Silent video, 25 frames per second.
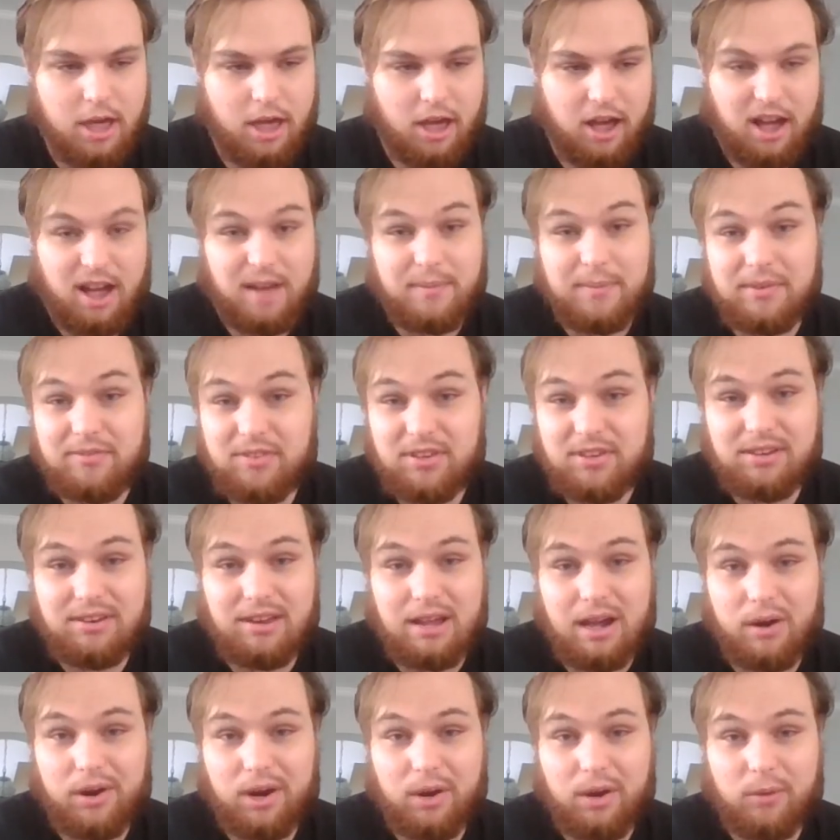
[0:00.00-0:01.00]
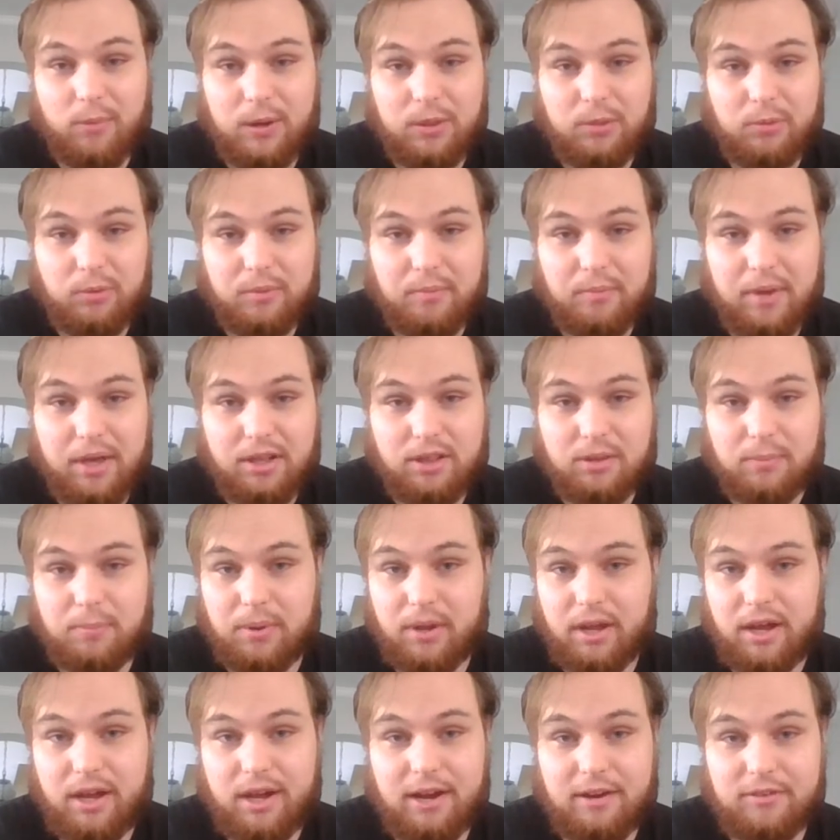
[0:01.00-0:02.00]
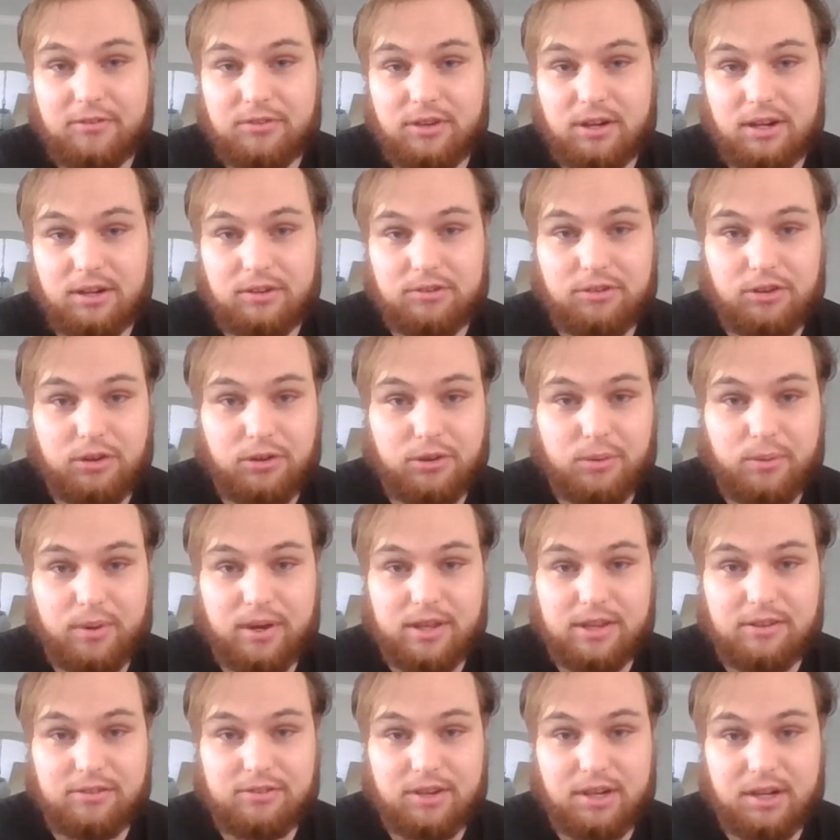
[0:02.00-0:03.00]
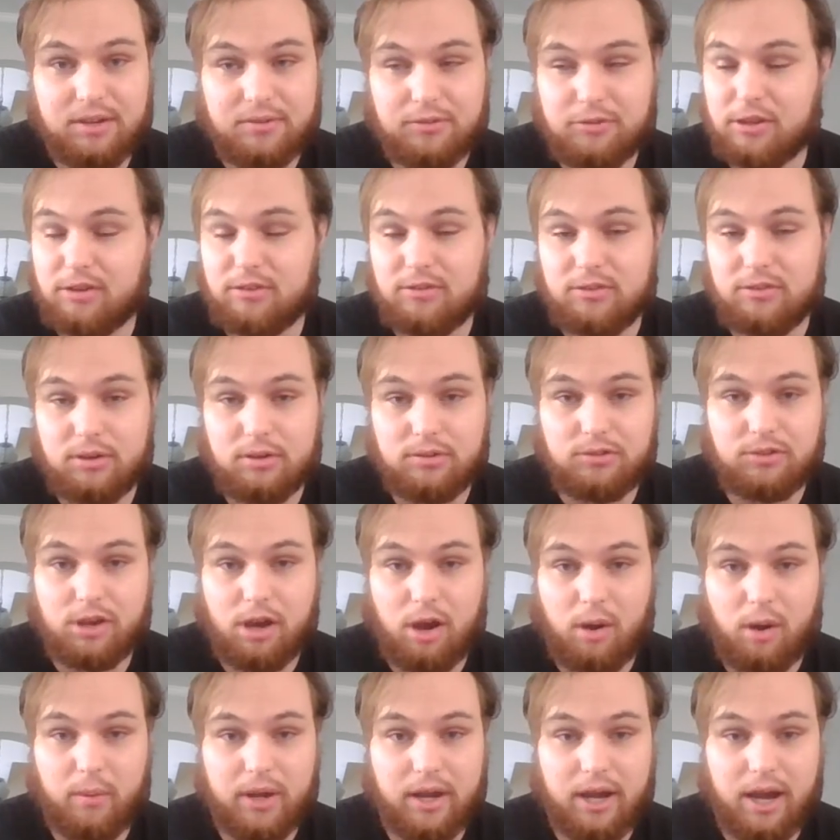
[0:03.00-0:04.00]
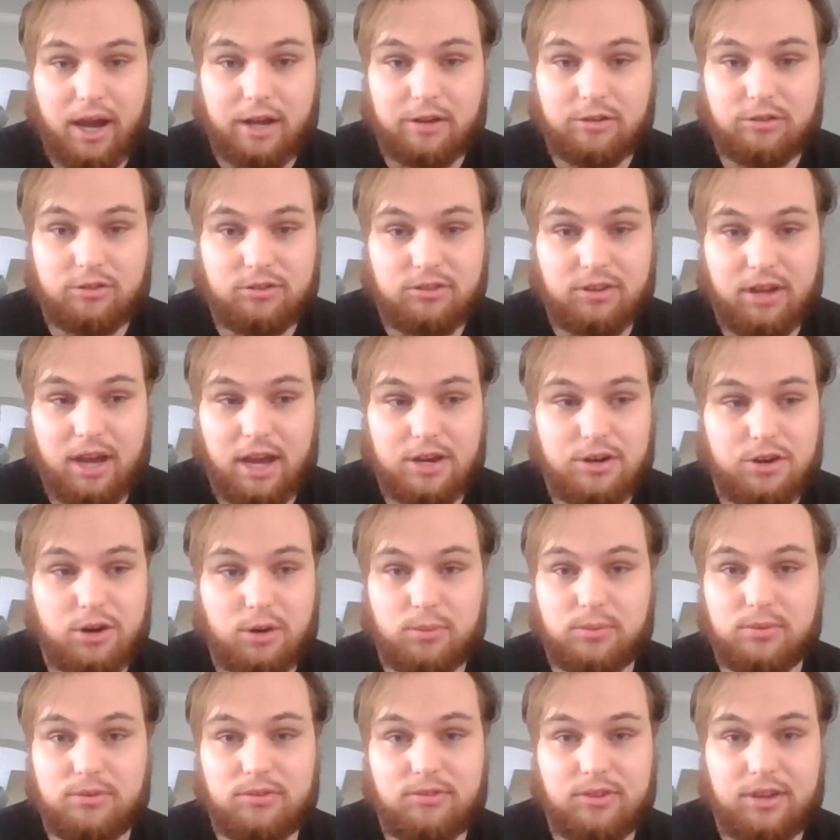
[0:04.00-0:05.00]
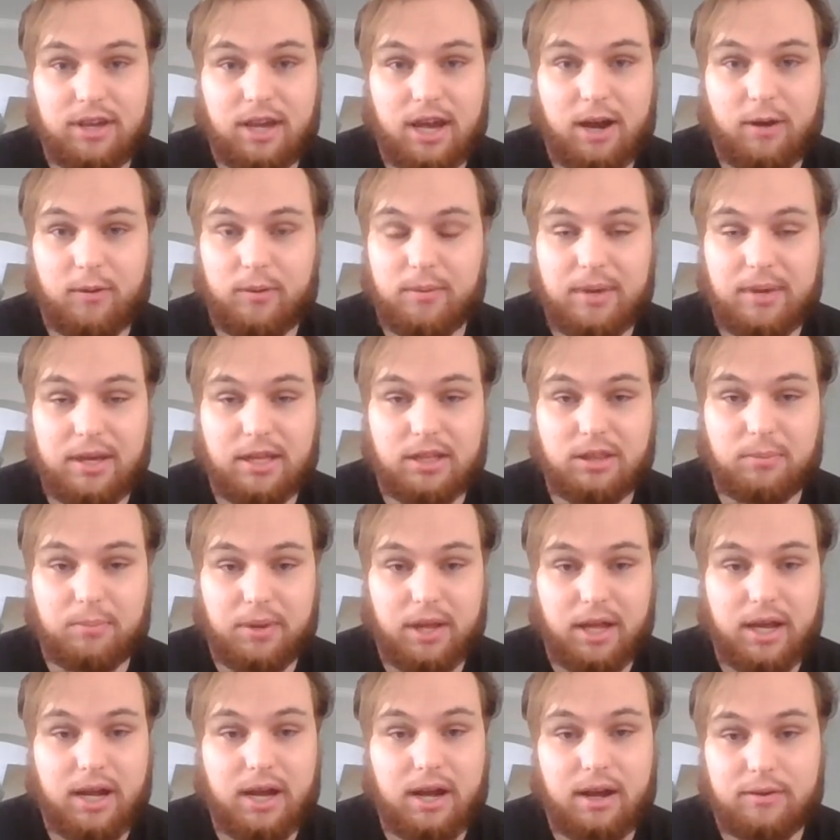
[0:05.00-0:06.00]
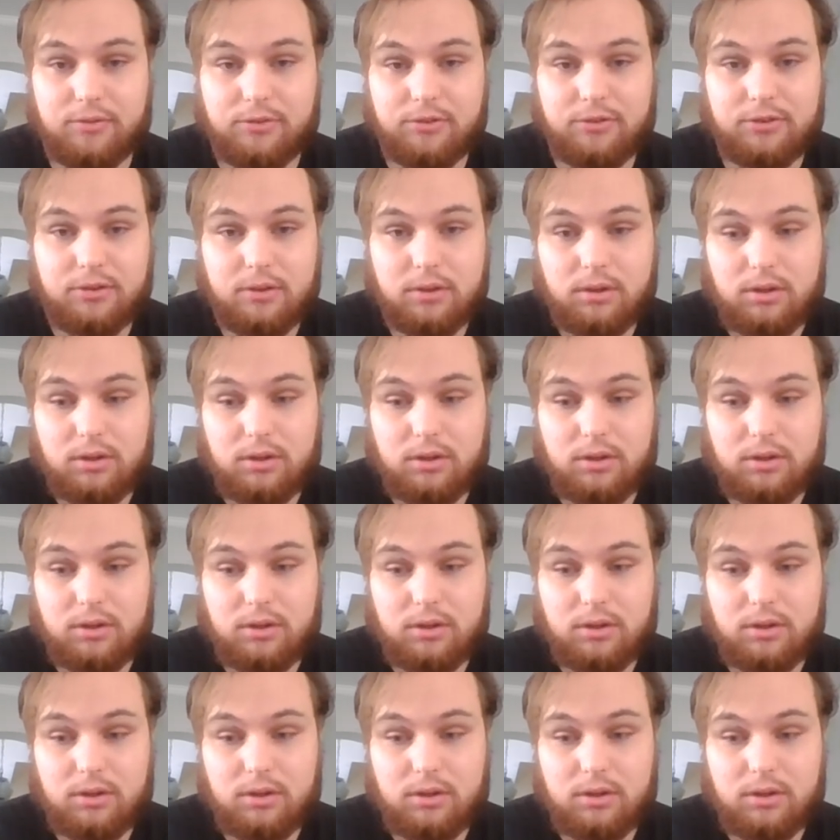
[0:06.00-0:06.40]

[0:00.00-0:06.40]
I'm even doubting whether we make the playoffs next year the way this offseason is going. I don't see how we make the playoffs.